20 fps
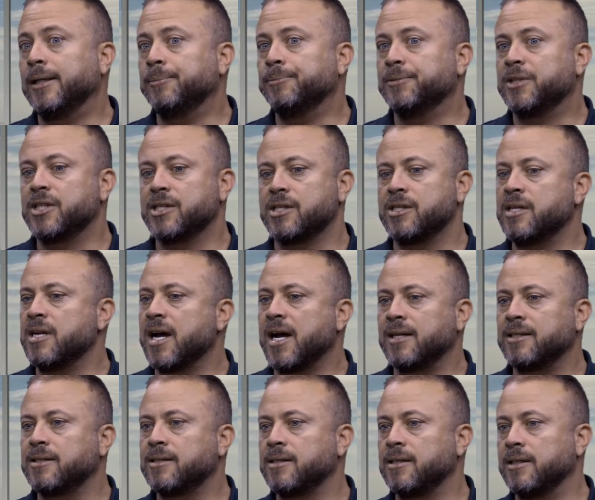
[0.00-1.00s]
Because
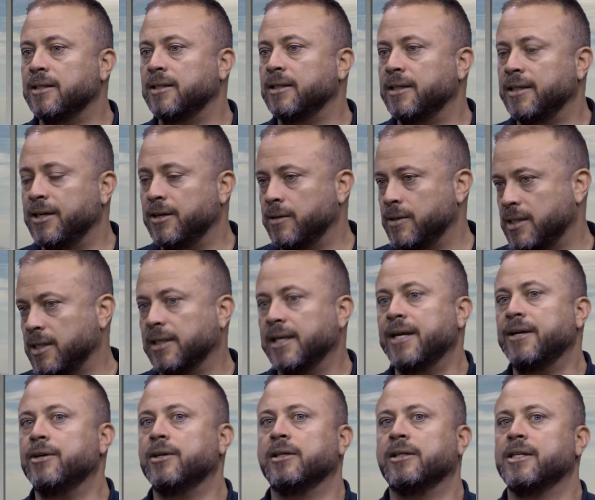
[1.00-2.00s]
as a
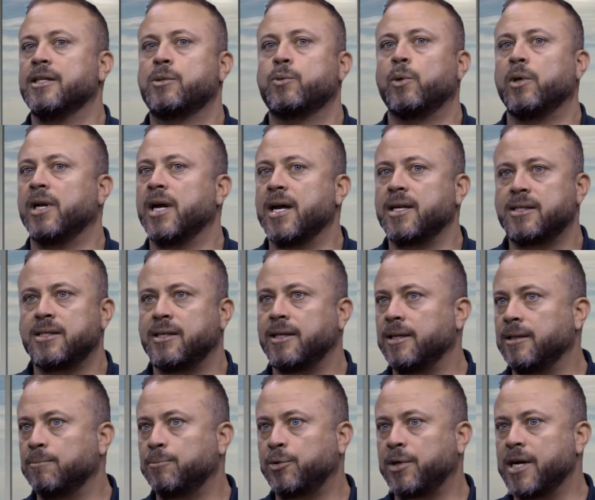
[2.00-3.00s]
lender, at least, we're not
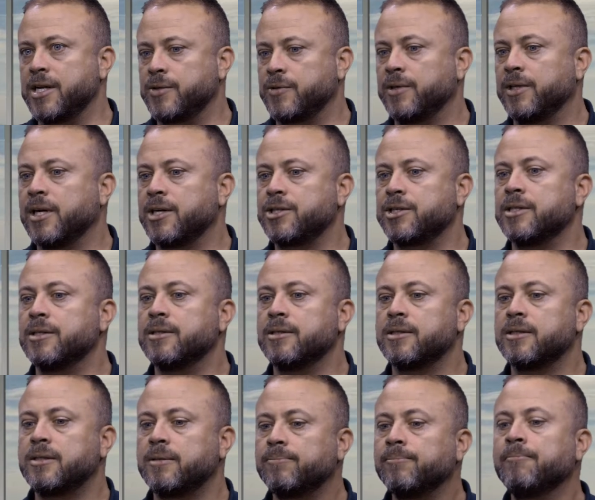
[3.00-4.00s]
seeing price
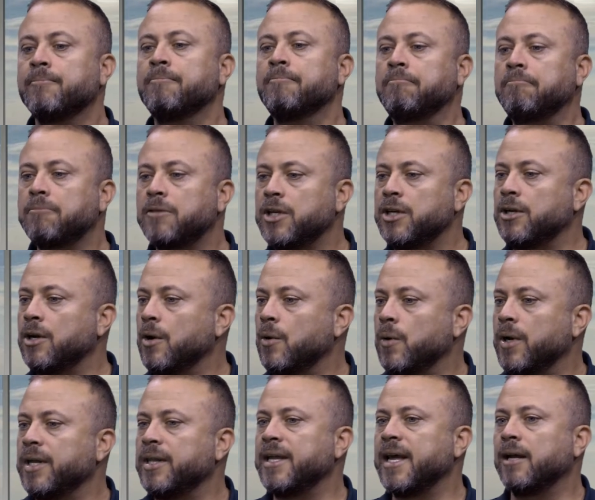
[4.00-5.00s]
reductions,
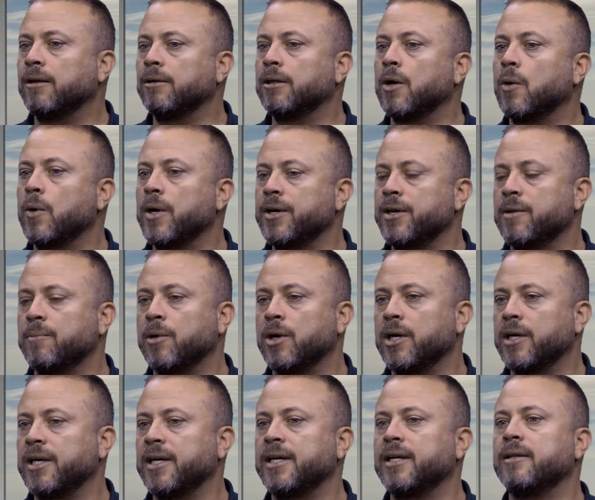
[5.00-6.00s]
in that lower end of the
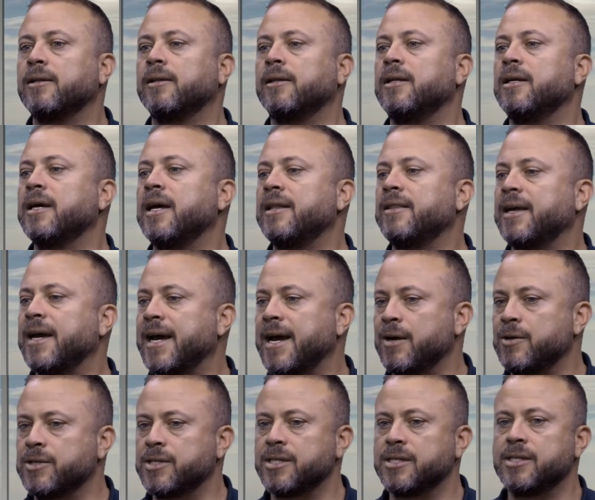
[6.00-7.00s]
market. The
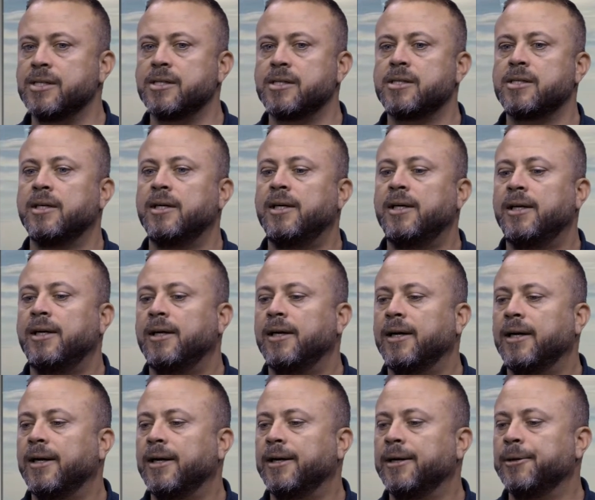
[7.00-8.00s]
houses,
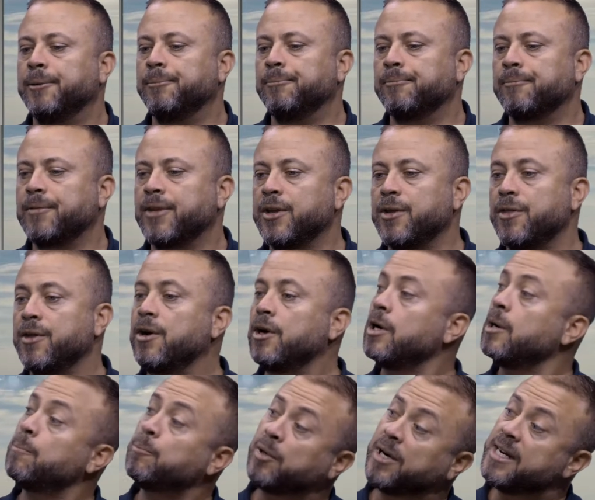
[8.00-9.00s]
they're
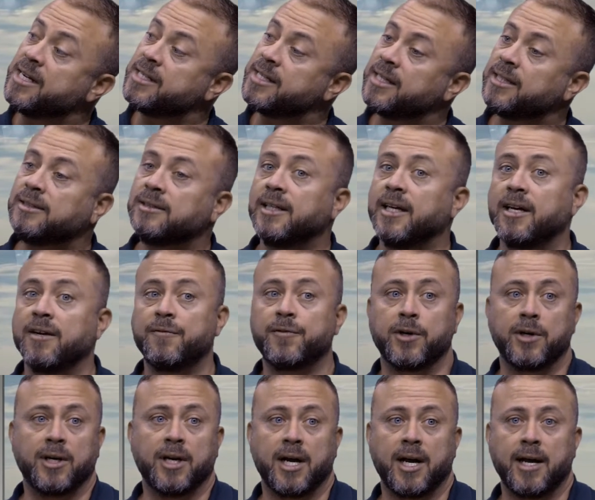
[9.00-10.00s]
appraising, and if
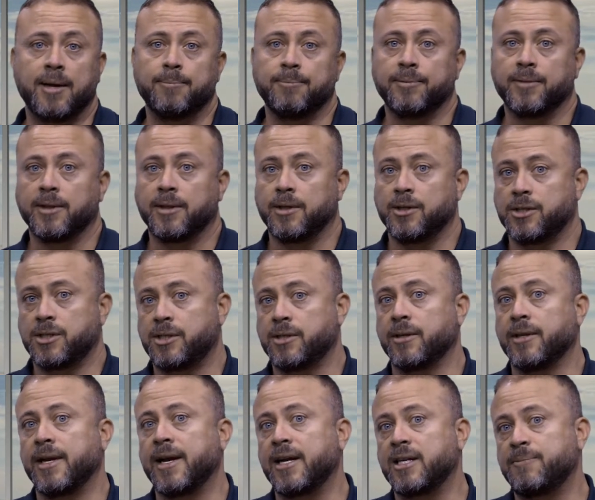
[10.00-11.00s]
they're not, there's still
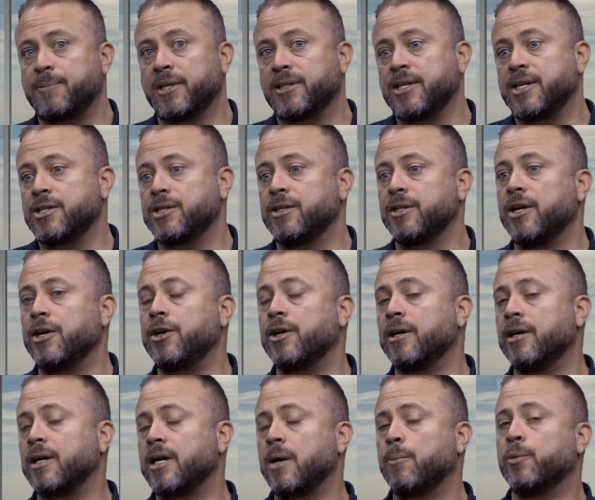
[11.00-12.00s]
that expectation that you're
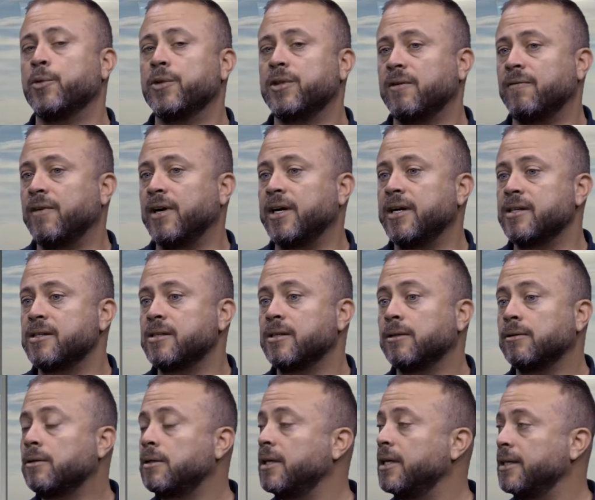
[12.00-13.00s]
going to come with the variance
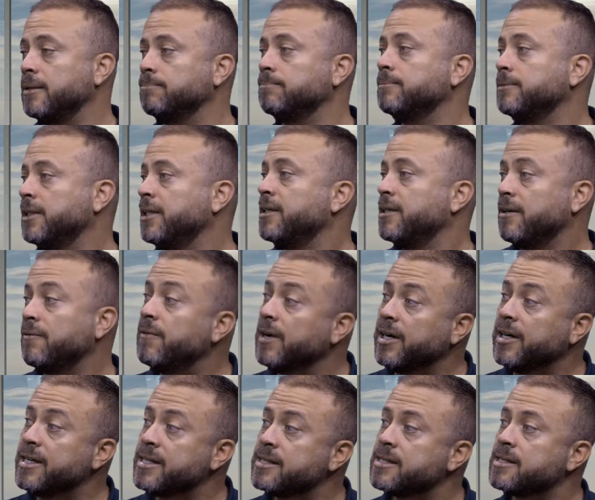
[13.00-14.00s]
in the
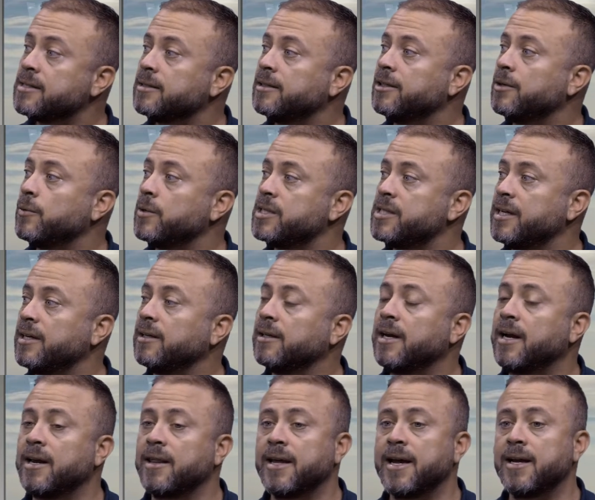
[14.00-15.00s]
variance. We're seeing a
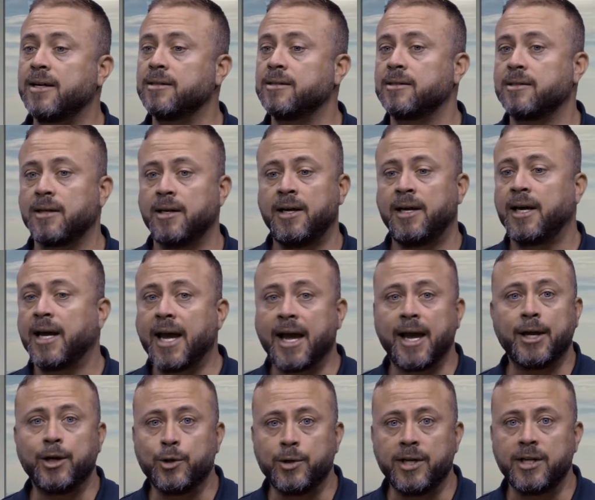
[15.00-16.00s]
lot of that.
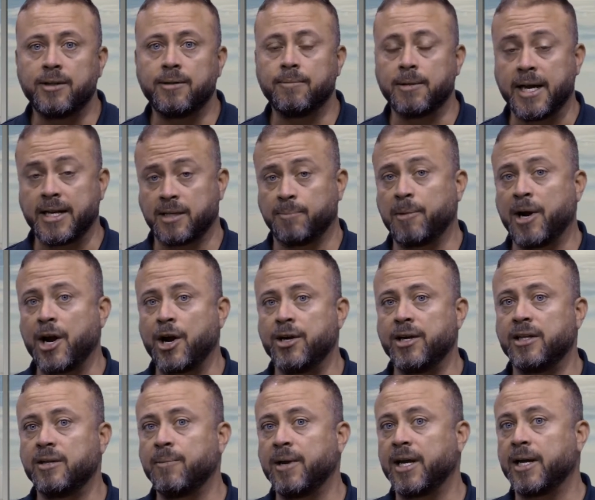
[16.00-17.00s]
Hey, as a buyer, you
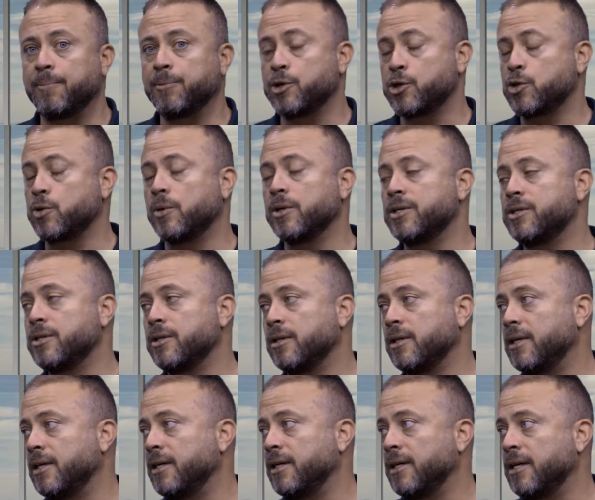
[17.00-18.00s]
need to make up the shortage in
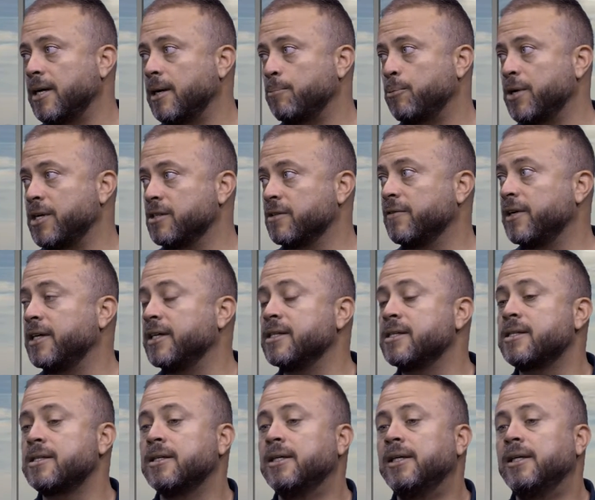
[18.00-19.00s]
the appraisal
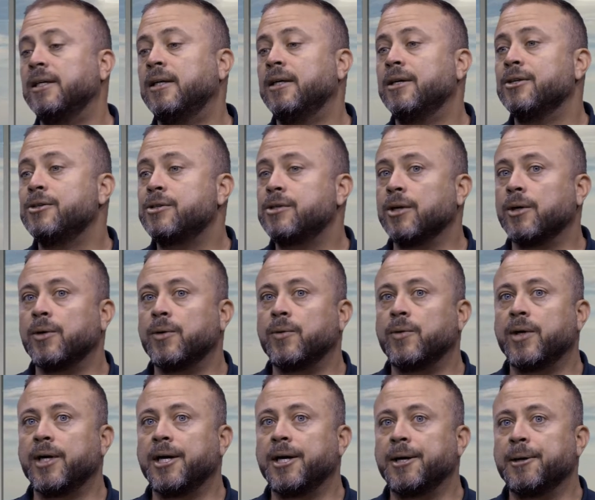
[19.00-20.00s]
variance.
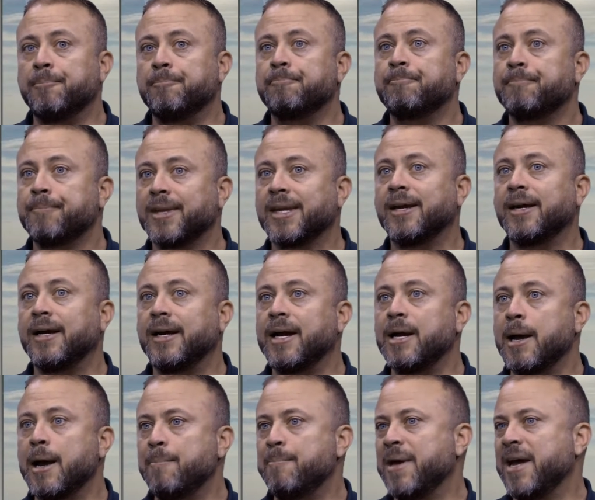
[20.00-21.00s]
So
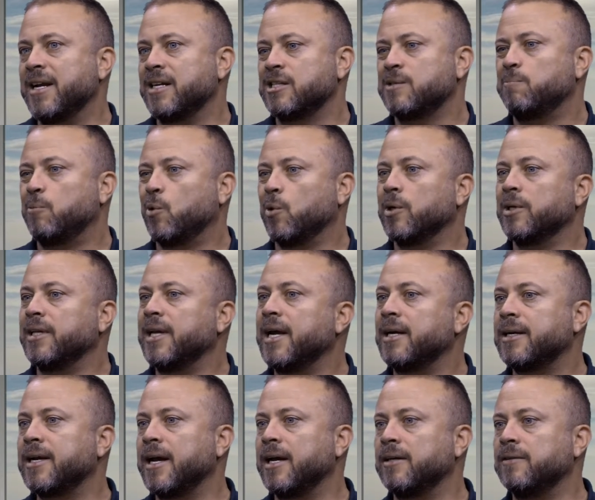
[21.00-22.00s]
I bet it's more in
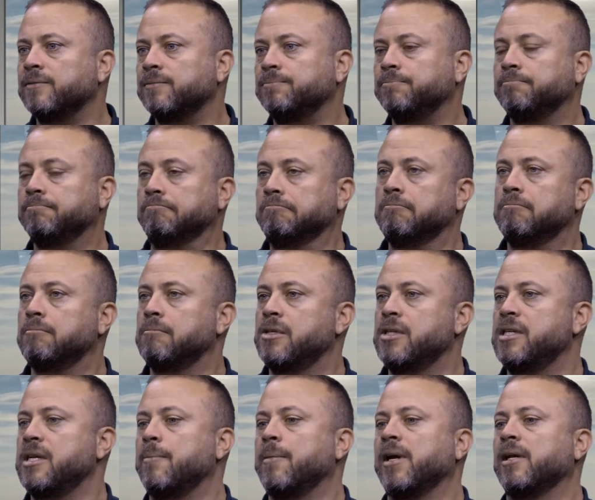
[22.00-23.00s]
that kind of
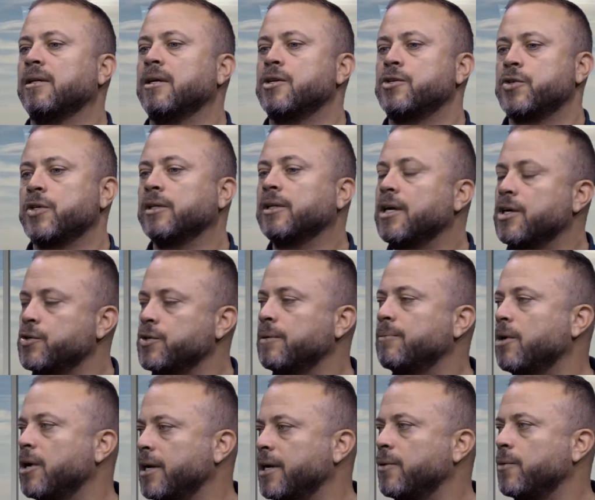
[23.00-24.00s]
semi-luxury luxury
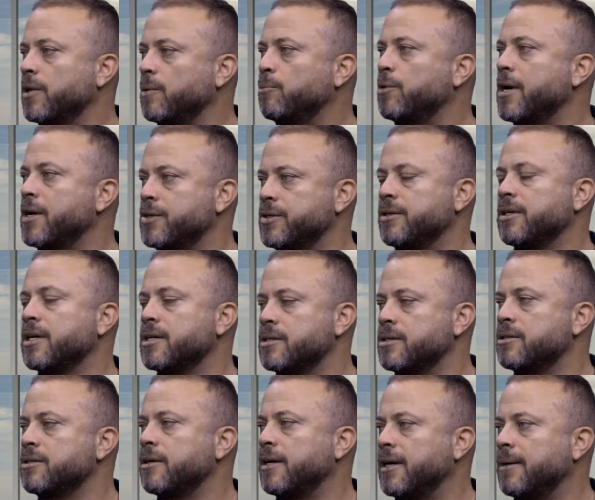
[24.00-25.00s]
market where the price
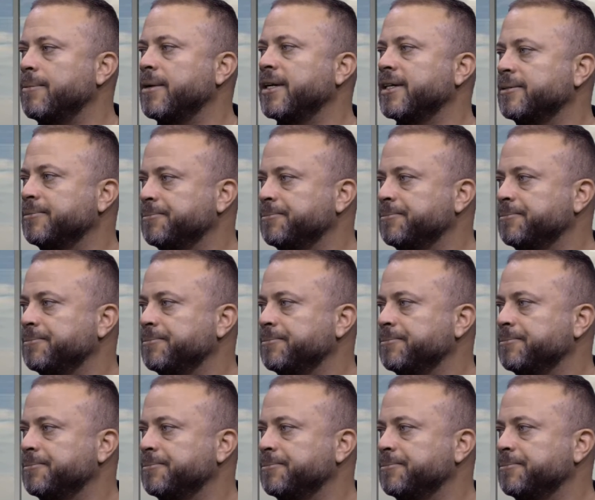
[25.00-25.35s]
reductions are happening.